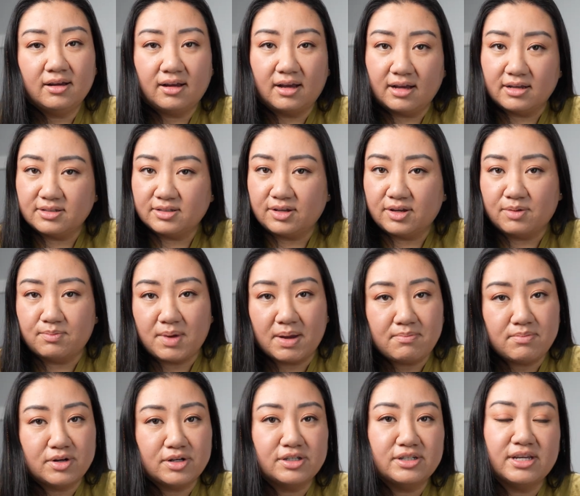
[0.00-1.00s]
Costco
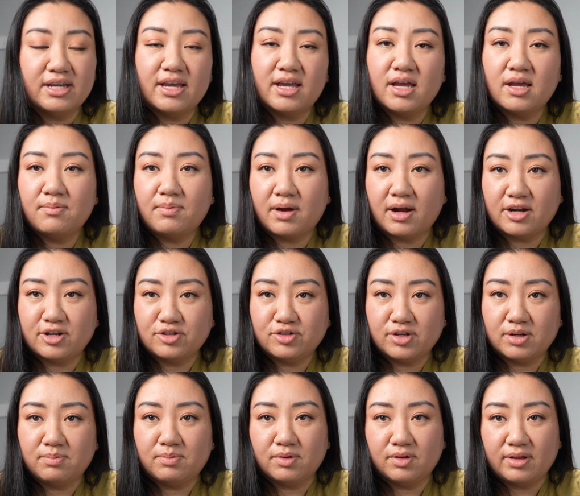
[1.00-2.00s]
membership, our
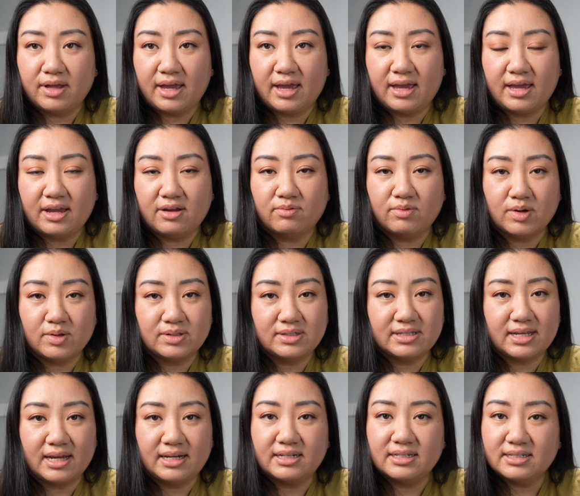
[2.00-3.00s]
AAA
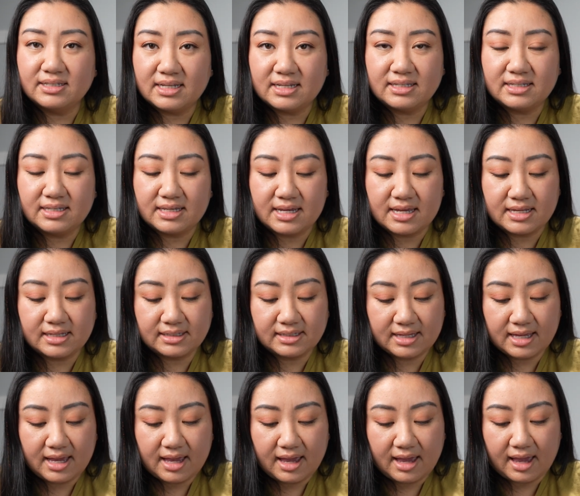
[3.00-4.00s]
roadside assistance,